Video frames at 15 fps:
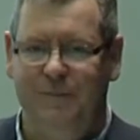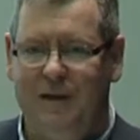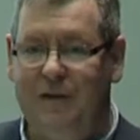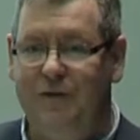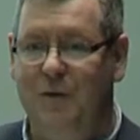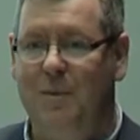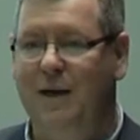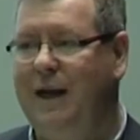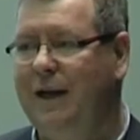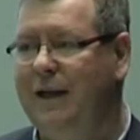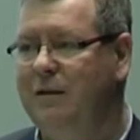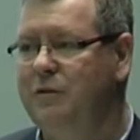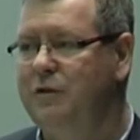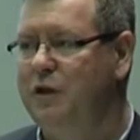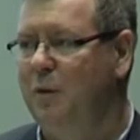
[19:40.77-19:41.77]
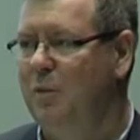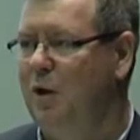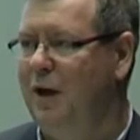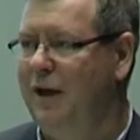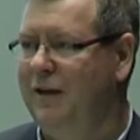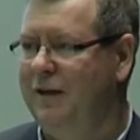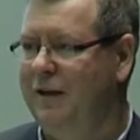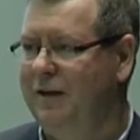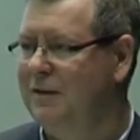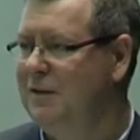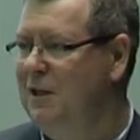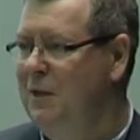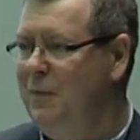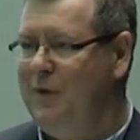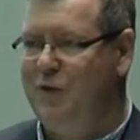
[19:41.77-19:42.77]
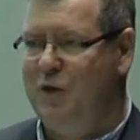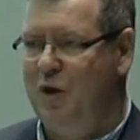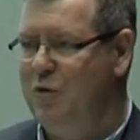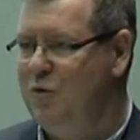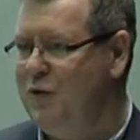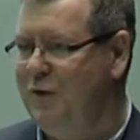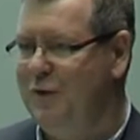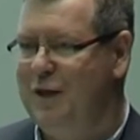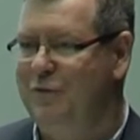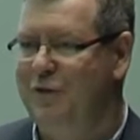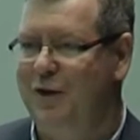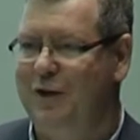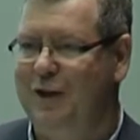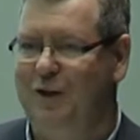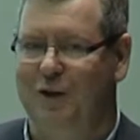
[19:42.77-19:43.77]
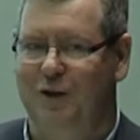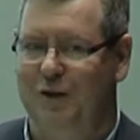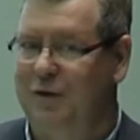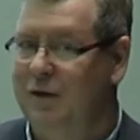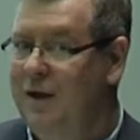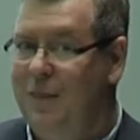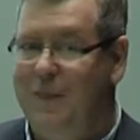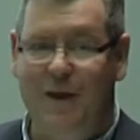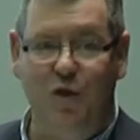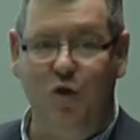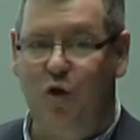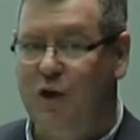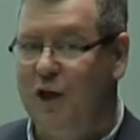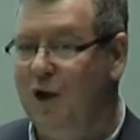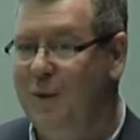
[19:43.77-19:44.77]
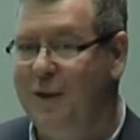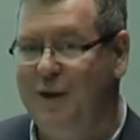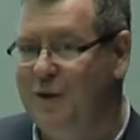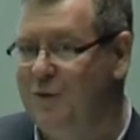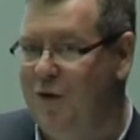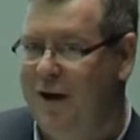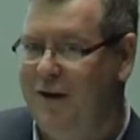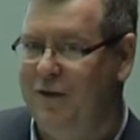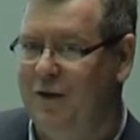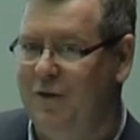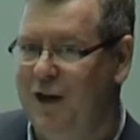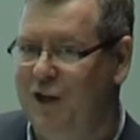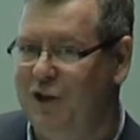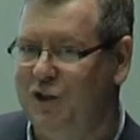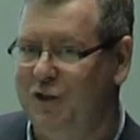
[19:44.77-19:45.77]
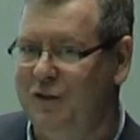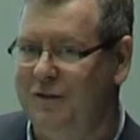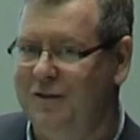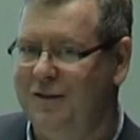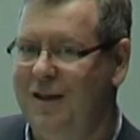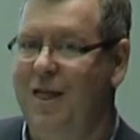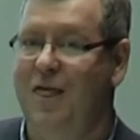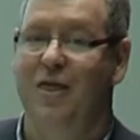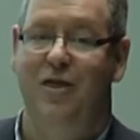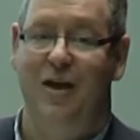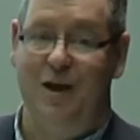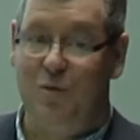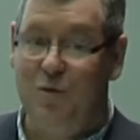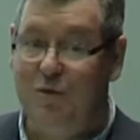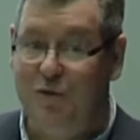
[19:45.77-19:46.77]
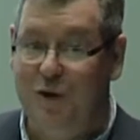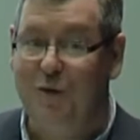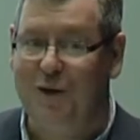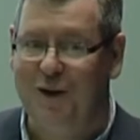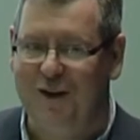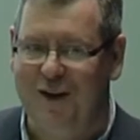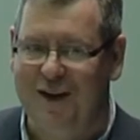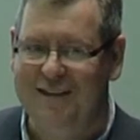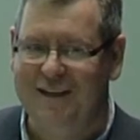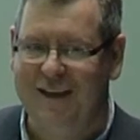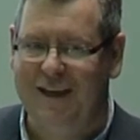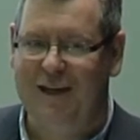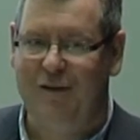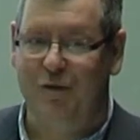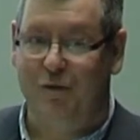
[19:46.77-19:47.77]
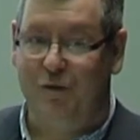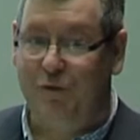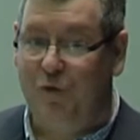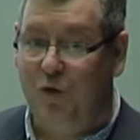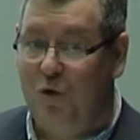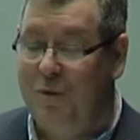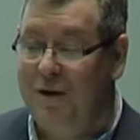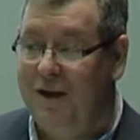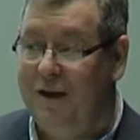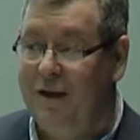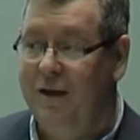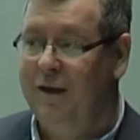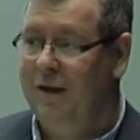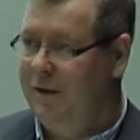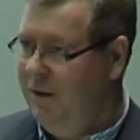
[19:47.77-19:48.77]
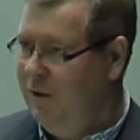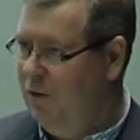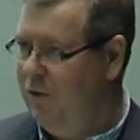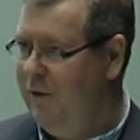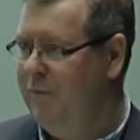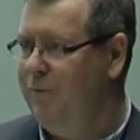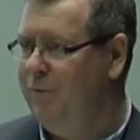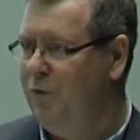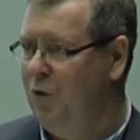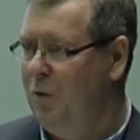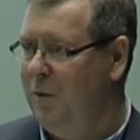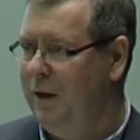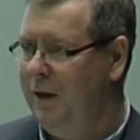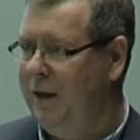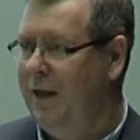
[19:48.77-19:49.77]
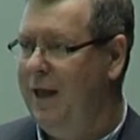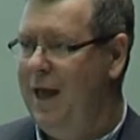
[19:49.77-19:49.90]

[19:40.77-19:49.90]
If the millennials don't like it, they don't think they're very good, they're not going in the right direction, they will vocalise it, either formally or informally.